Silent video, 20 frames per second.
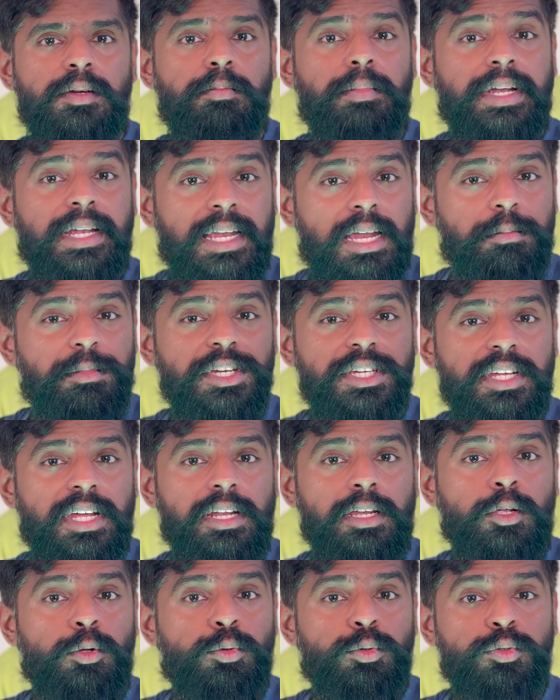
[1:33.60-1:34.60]
But let me
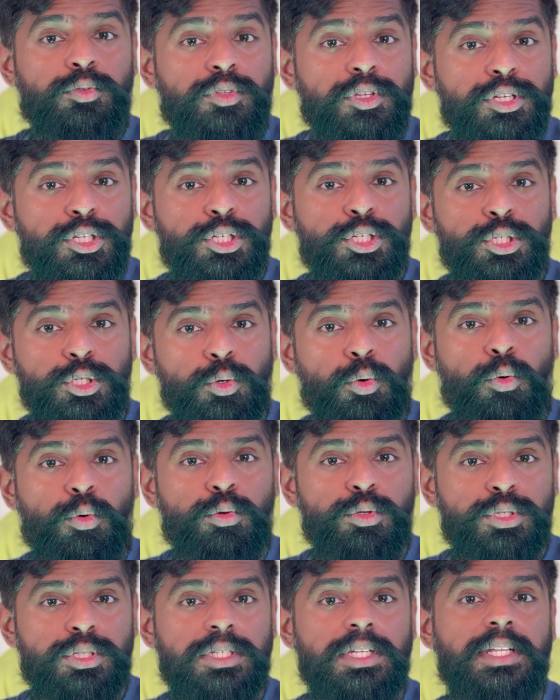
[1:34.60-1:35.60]
tell you, this
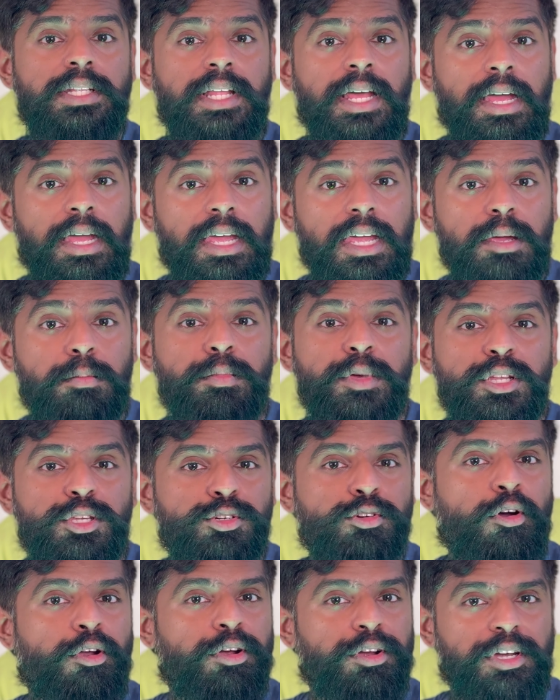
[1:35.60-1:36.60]
shows the
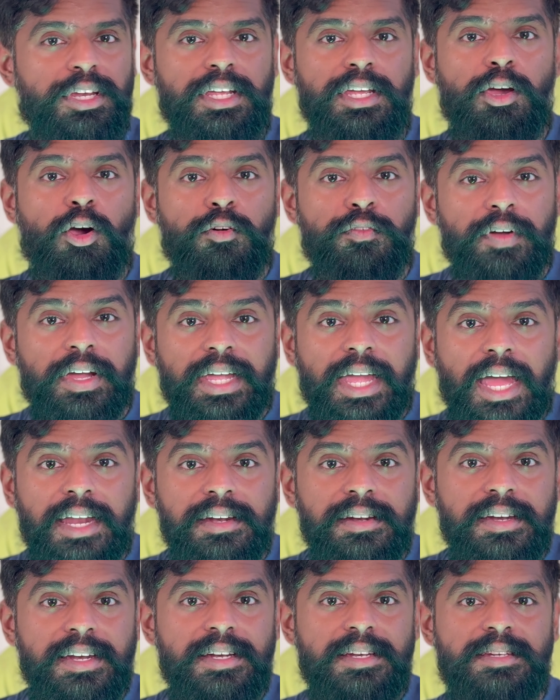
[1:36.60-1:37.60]
immaturity of a
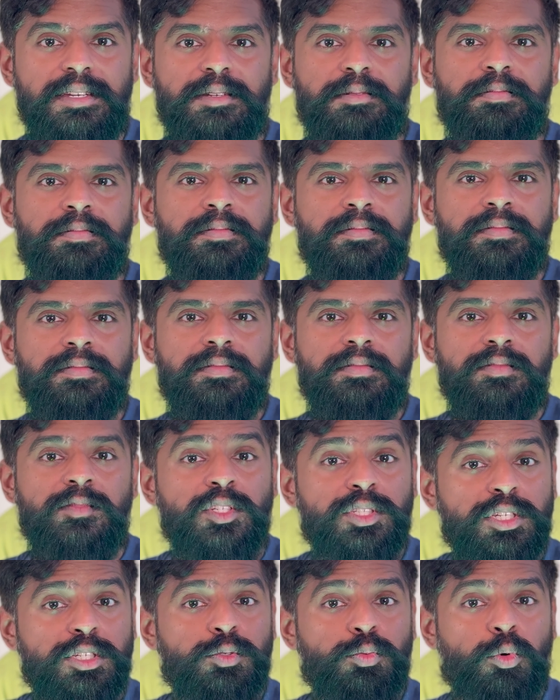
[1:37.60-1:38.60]
candidate.
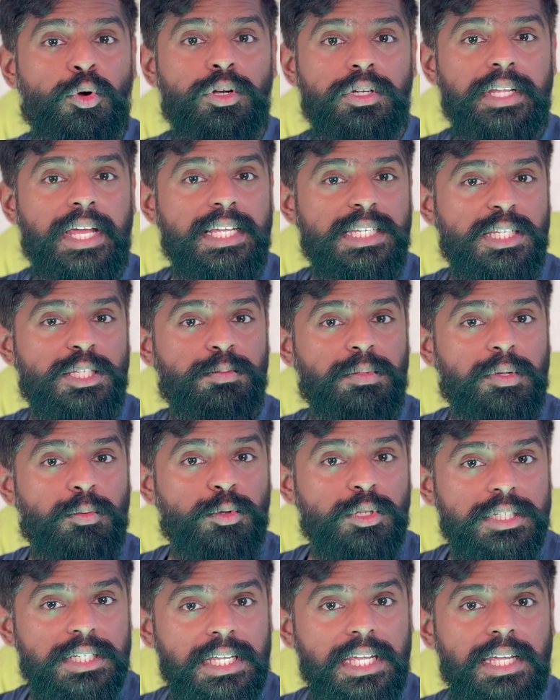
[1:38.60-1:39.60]
This is what the SSB
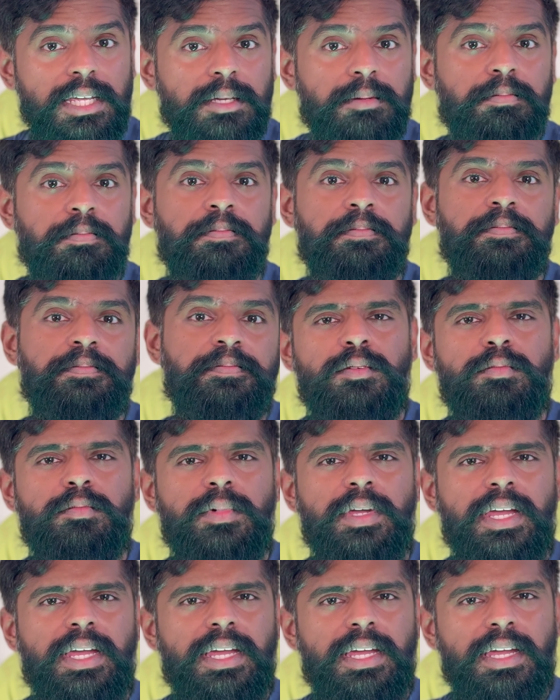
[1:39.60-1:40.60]
will see.
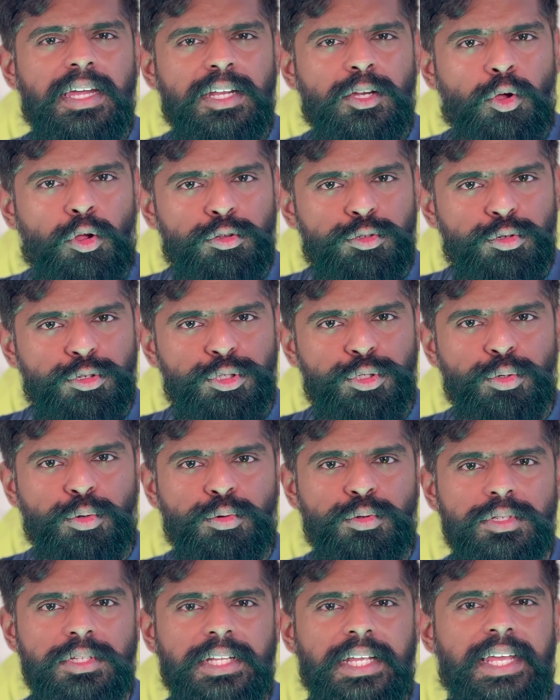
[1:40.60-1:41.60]
It also
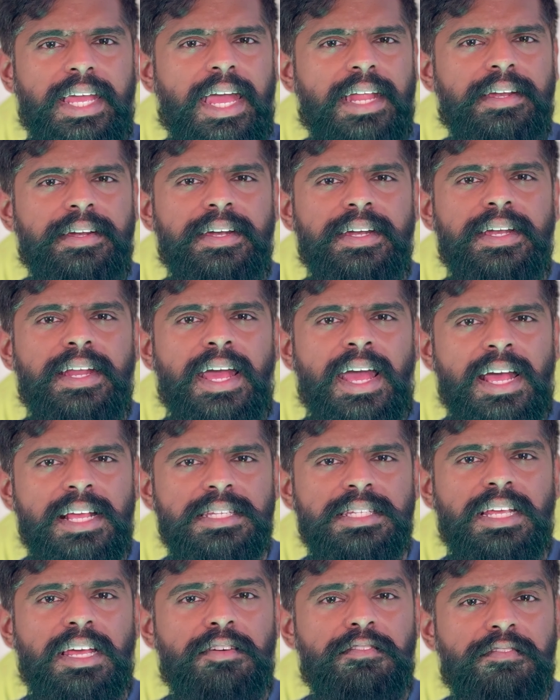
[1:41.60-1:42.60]
shows the candidate
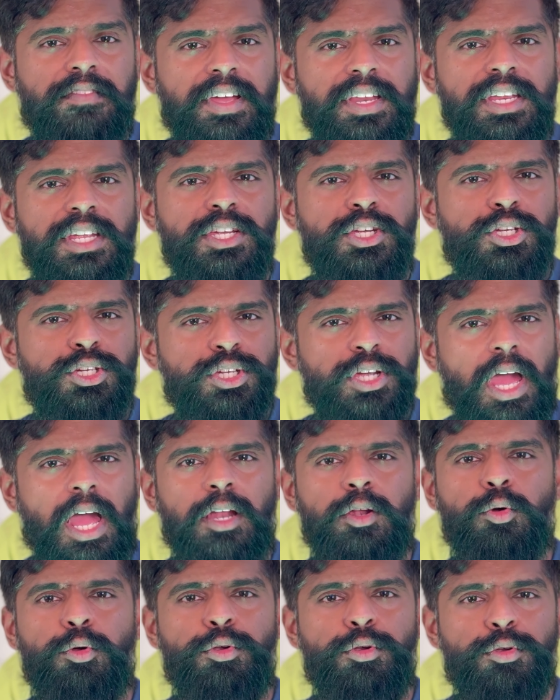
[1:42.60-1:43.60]
has a very
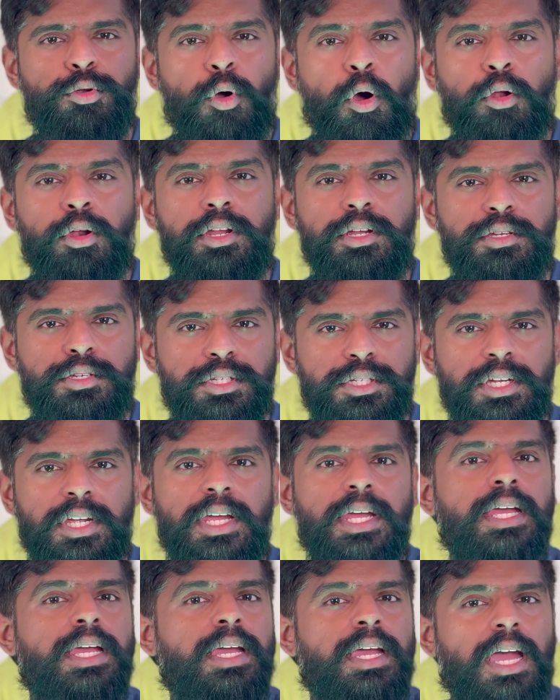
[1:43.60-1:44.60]
shallow knowledge
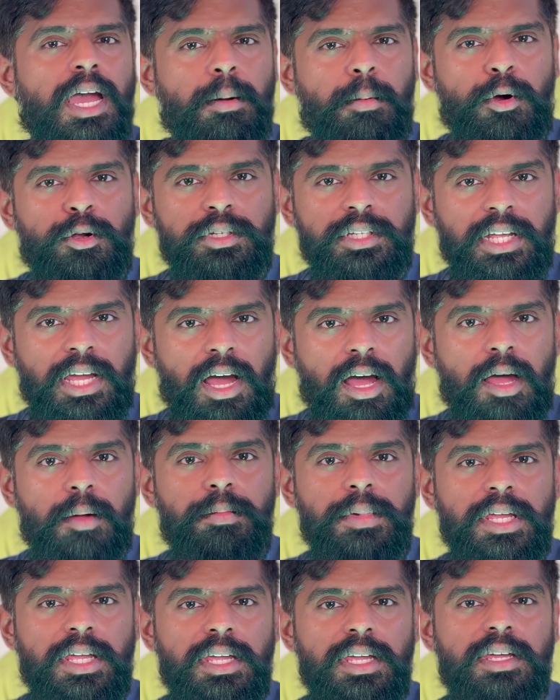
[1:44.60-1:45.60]
about the
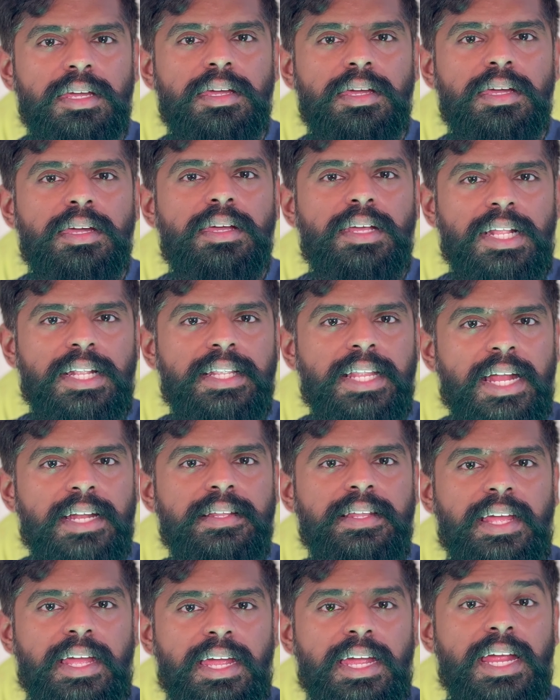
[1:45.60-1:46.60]
army
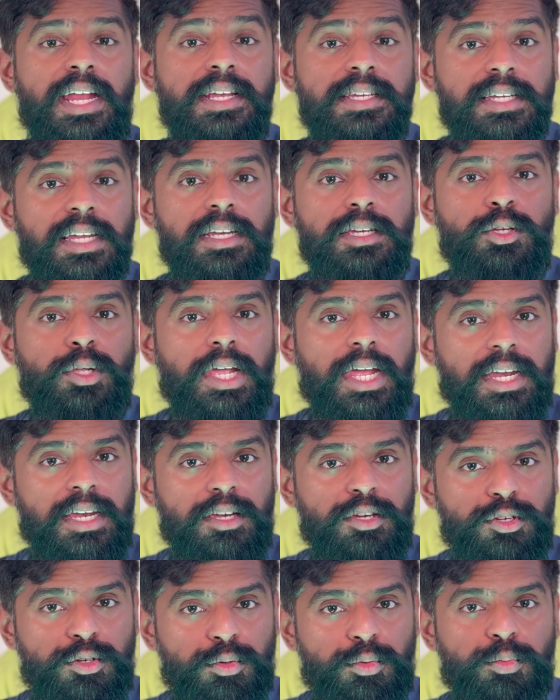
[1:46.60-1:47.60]
that they intend to get
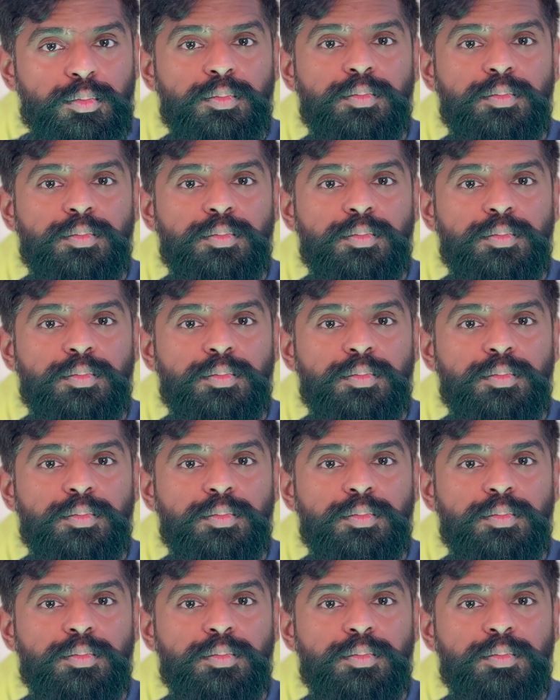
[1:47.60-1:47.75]
into.